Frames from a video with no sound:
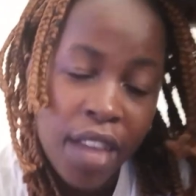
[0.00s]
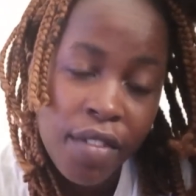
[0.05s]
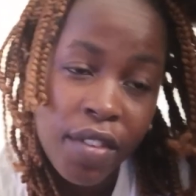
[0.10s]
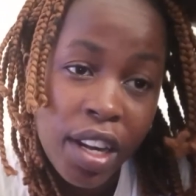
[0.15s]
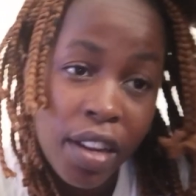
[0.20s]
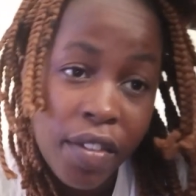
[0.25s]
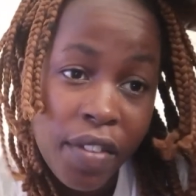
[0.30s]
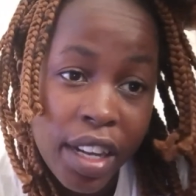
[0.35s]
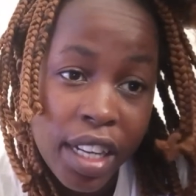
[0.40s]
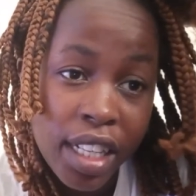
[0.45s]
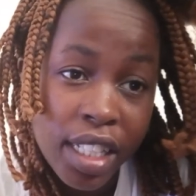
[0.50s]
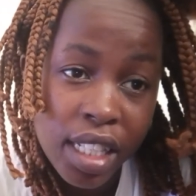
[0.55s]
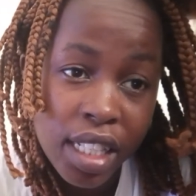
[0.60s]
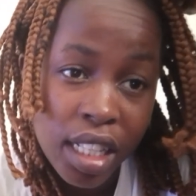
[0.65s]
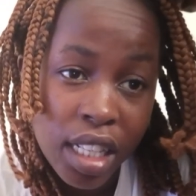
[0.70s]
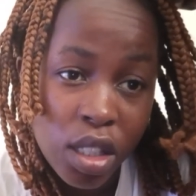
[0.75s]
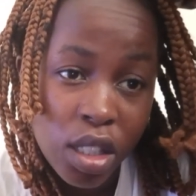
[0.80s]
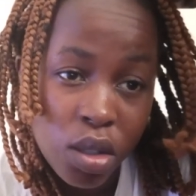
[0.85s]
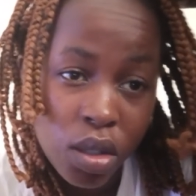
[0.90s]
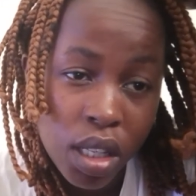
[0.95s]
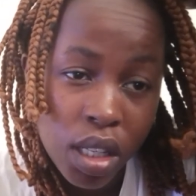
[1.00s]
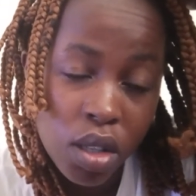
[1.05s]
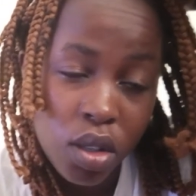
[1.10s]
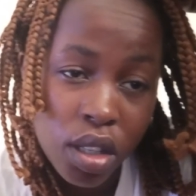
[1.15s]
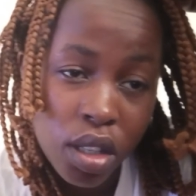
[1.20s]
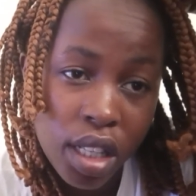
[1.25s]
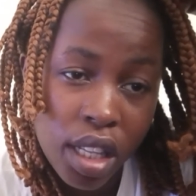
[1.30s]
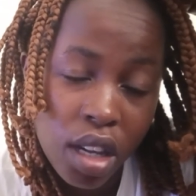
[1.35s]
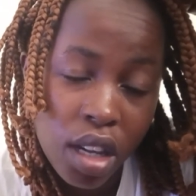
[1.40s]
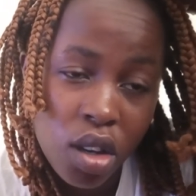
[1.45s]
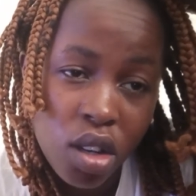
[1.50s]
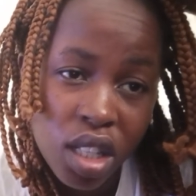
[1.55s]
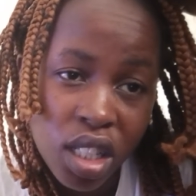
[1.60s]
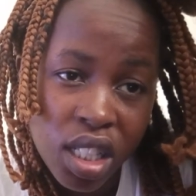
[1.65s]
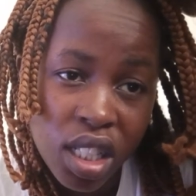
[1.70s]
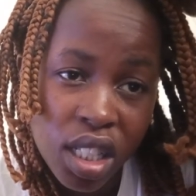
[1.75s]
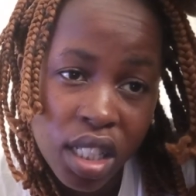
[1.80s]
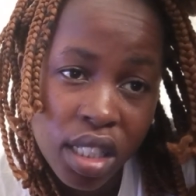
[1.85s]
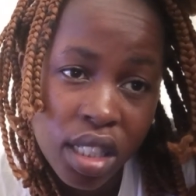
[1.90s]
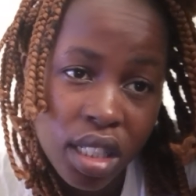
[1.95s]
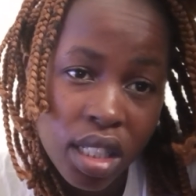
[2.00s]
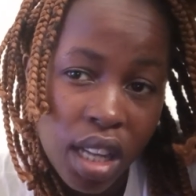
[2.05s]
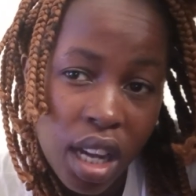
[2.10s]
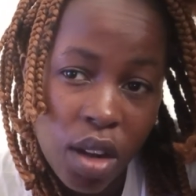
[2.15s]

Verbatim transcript: even if I decided to record the content